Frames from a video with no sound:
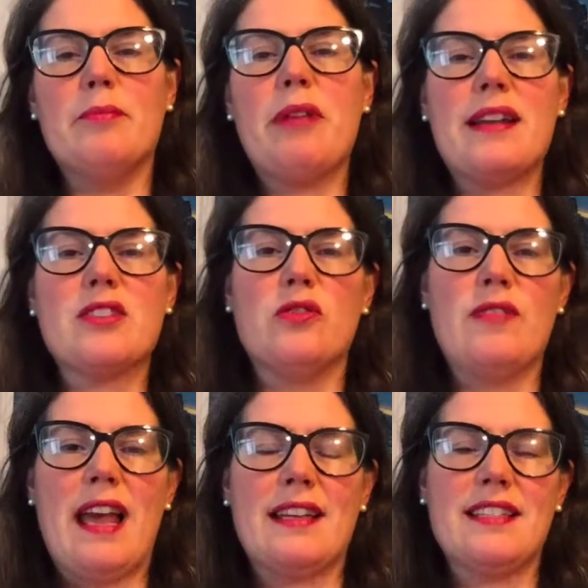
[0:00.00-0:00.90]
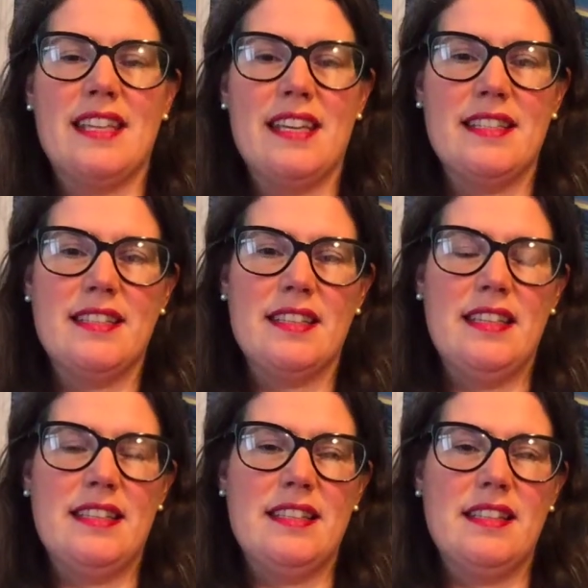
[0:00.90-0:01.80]
Practical reality
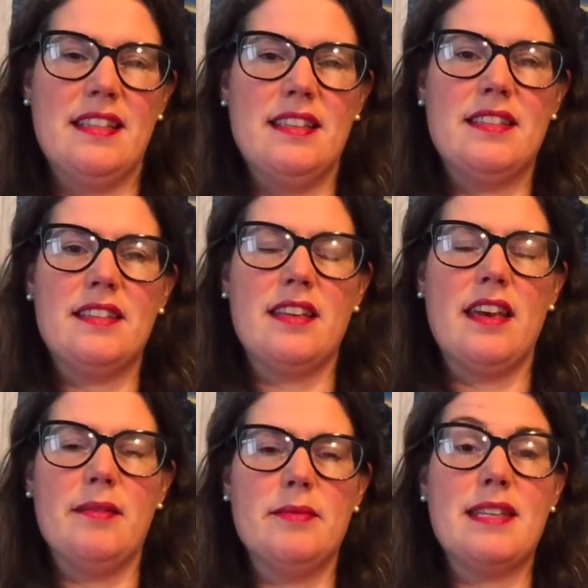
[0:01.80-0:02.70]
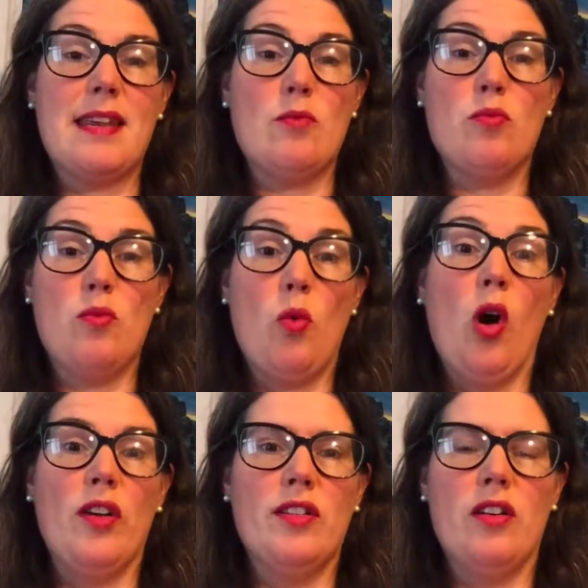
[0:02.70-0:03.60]
is that day
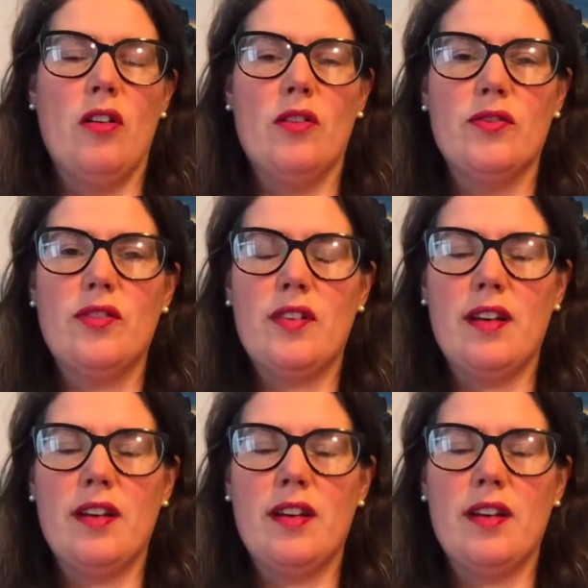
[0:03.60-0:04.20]
one of